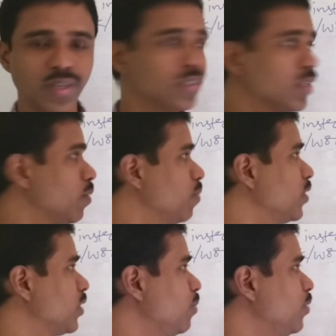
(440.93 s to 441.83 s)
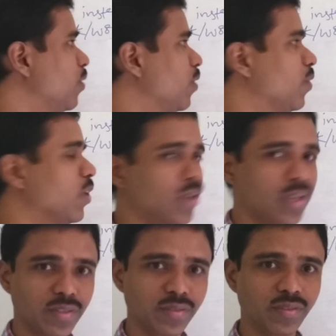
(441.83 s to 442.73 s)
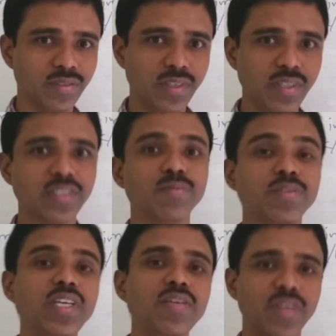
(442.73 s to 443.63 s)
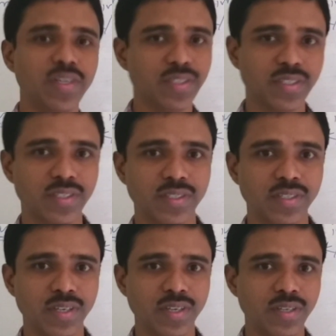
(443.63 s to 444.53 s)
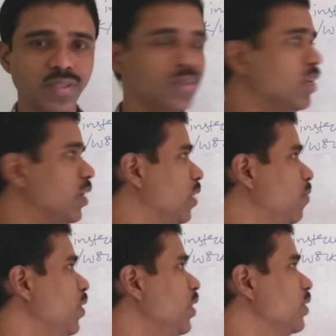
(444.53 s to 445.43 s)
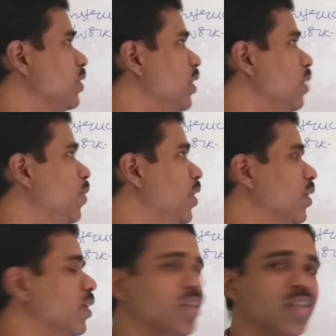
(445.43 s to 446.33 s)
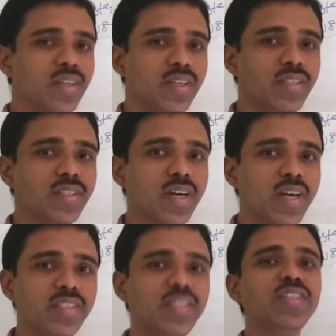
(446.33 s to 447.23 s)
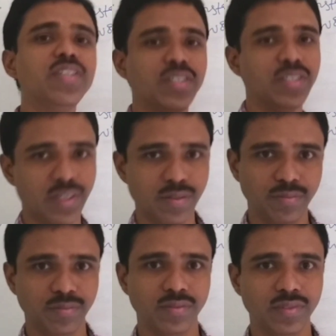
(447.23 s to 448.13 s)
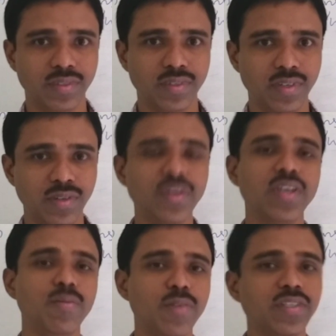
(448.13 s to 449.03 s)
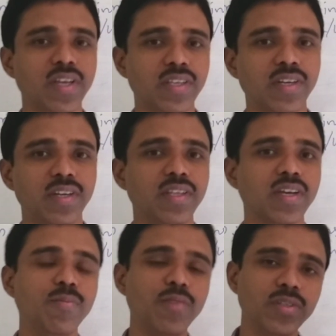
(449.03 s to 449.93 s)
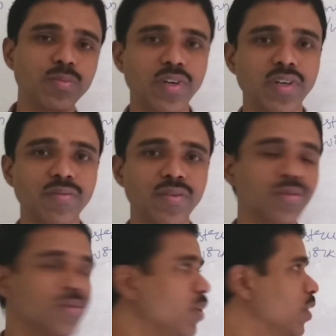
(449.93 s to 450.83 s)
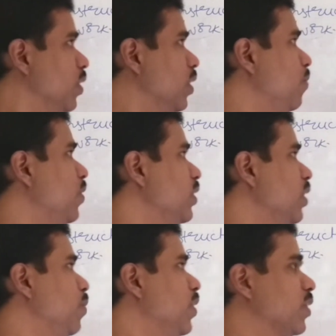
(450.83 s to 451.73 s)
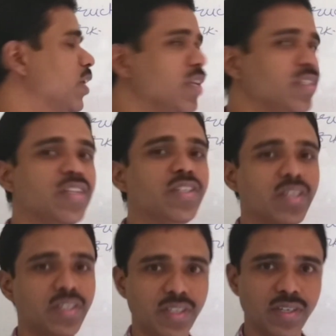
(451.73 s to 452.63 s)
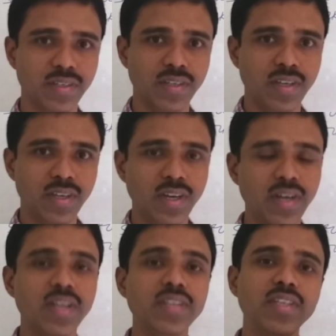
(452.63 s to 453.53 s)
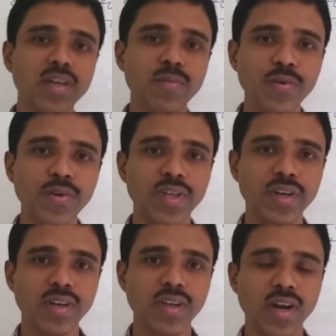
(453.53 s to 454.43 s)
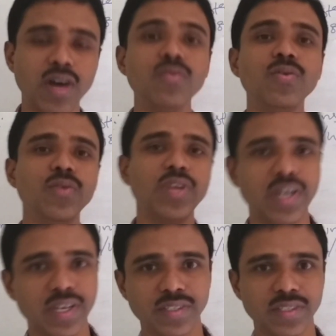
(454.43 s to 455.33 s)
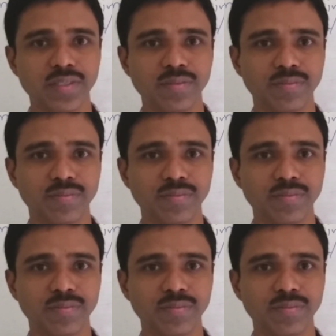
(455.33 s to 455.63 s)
some of the steps you are following in some sequence. So here every statement is called as instruction. You can imagine like that. In the computer's point of view, every statement is called as instruction. It tells the computer how to do a task.